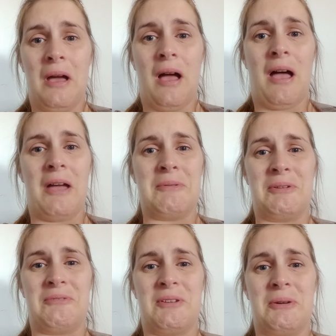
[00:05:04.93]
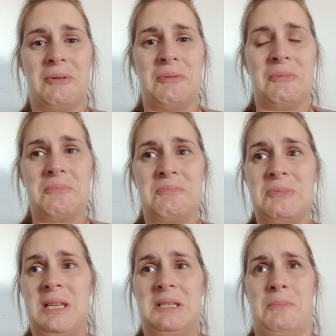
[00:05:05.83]
I would feel
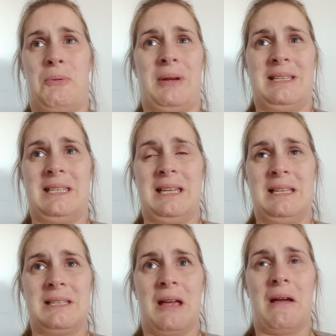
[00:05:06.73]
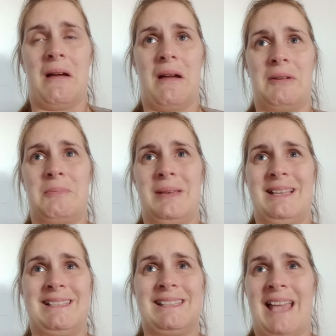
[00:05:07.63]
disappointed. I'd
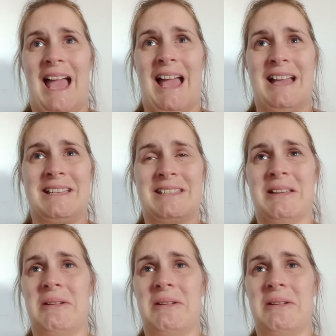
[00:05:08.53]
be sad.